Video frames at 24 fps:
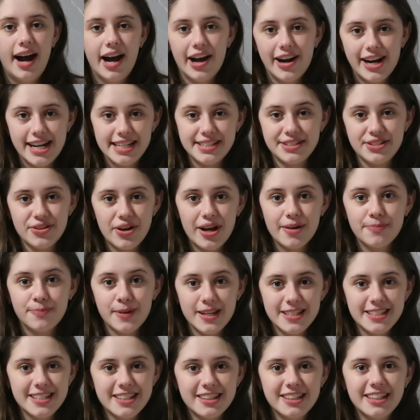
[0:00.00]
Alright, so I
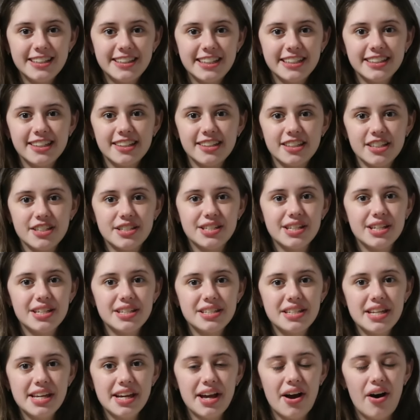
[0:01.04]
basically think that this
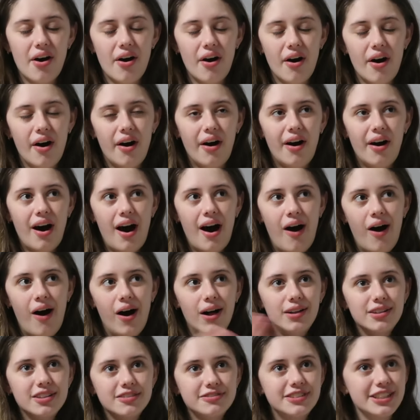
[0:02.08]
is like
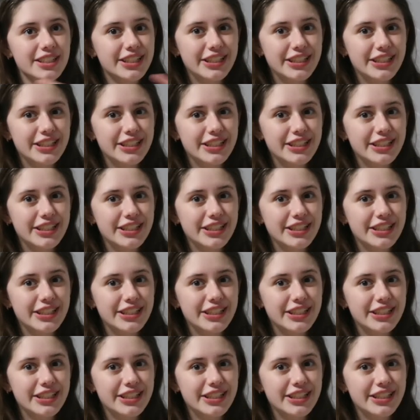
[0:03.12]
all of the